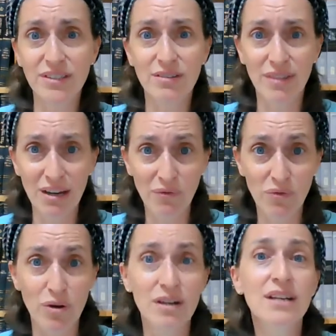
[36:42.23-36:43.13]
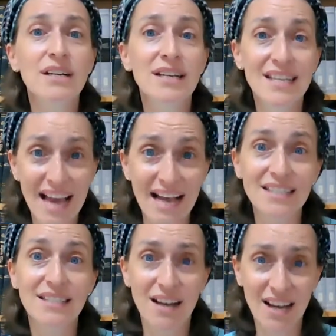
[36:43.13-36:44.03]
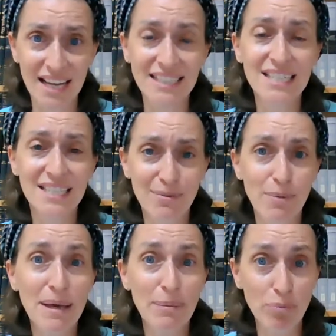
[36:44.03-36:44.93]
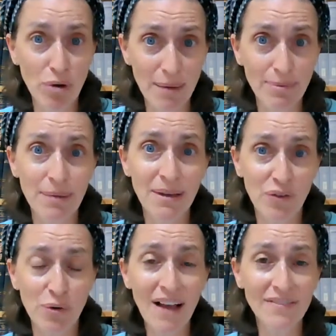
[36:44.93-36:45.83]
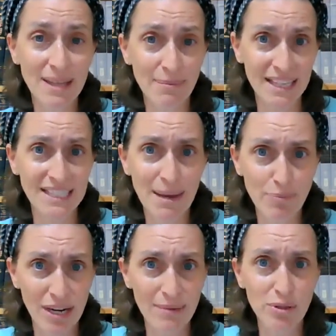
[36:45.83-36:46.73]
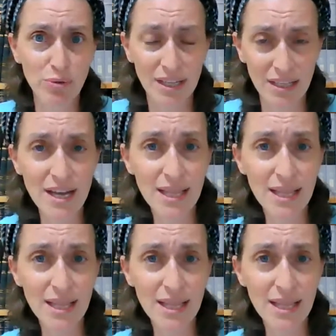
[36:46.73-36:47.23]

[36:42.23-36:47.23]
So therefore, yes, a chatzitza would be a problem if you have something separating between